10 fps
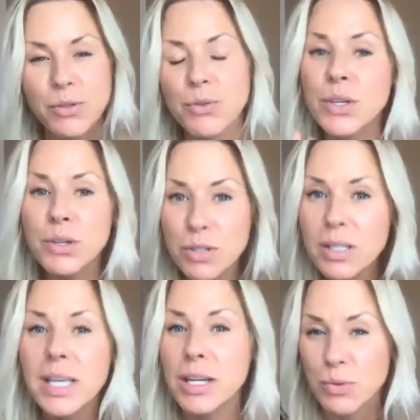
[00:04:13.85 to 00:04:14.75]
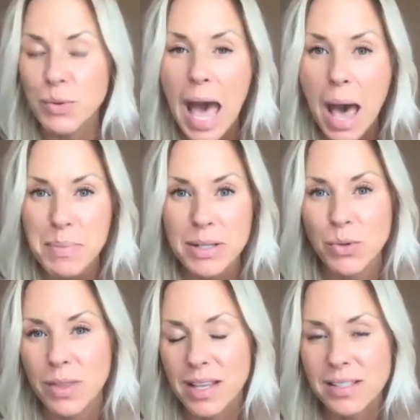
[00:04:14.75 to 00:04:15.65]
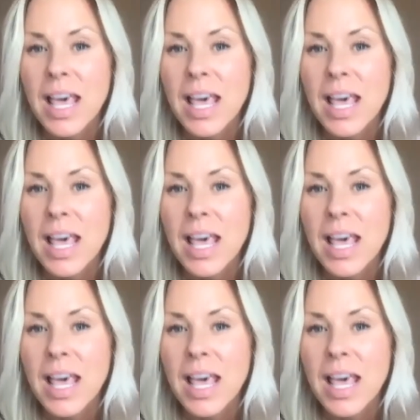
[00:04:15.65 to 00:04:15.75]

So usually here's what happens with this.